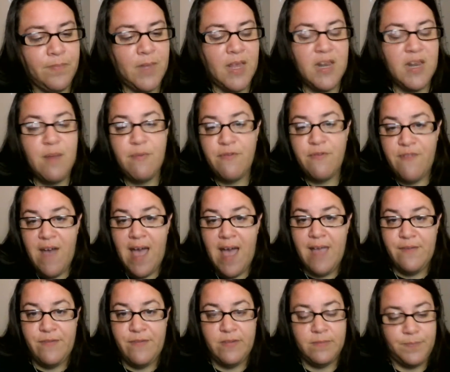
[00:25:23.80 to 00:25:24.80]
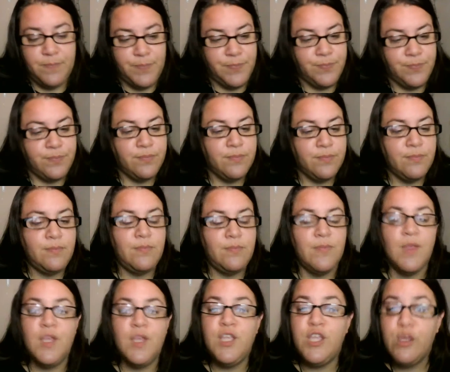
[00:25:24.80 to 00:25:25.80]
Number 5,
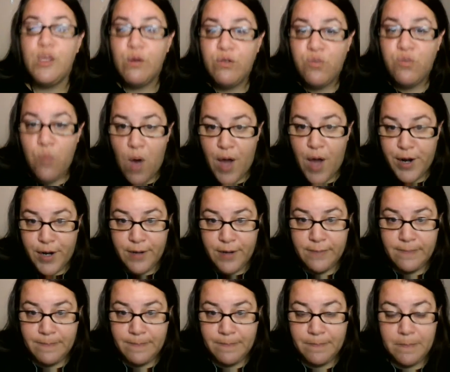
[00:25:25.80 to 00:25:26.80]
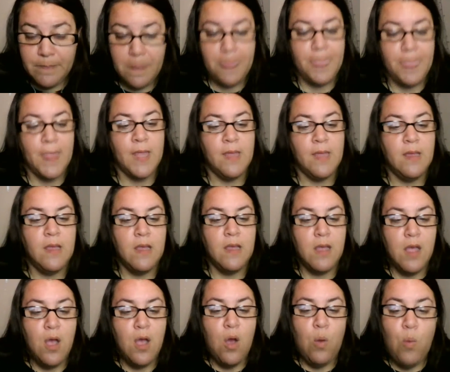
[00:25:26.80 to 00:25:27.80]
use water.
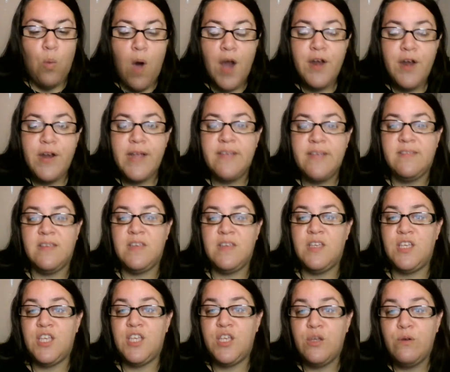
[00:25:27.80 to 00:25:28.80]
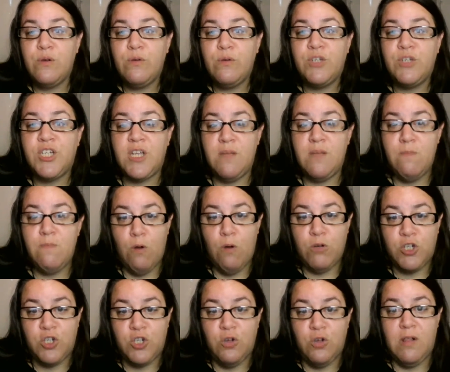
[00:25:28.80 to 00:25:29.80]
Water is a huge
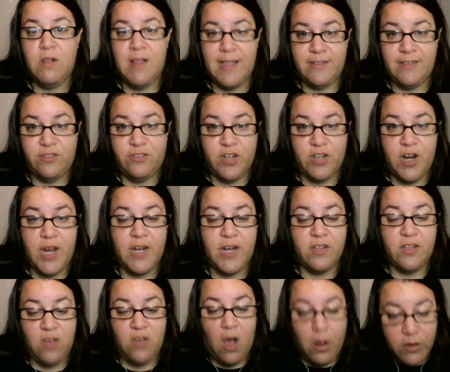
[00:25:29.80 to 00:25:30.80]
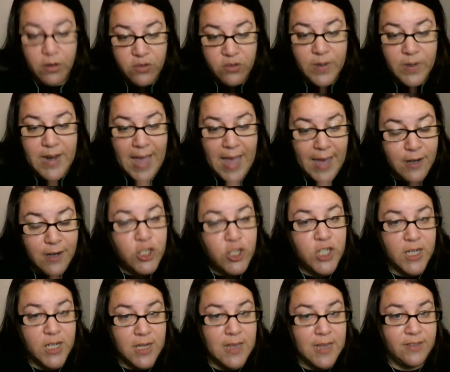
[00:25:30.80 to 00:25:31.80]
emotional cleanser, and it's also an
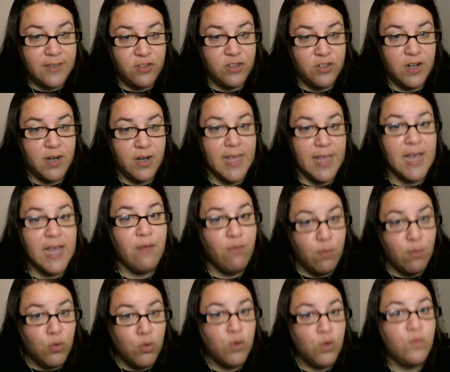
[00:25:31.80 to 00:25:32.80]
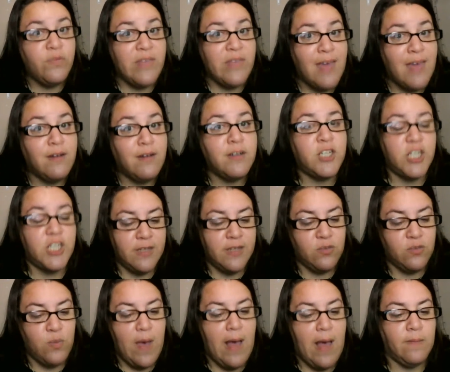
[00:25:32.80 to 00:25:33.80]
energy cleanser. Like, it removes energy
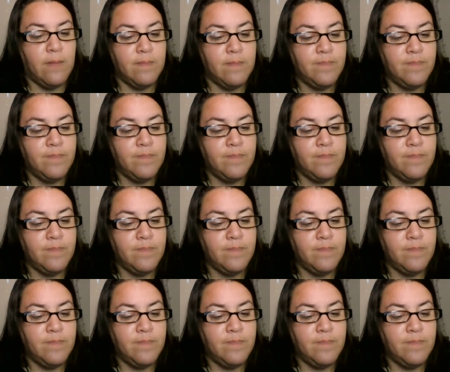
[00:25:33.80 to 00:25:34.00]
as well.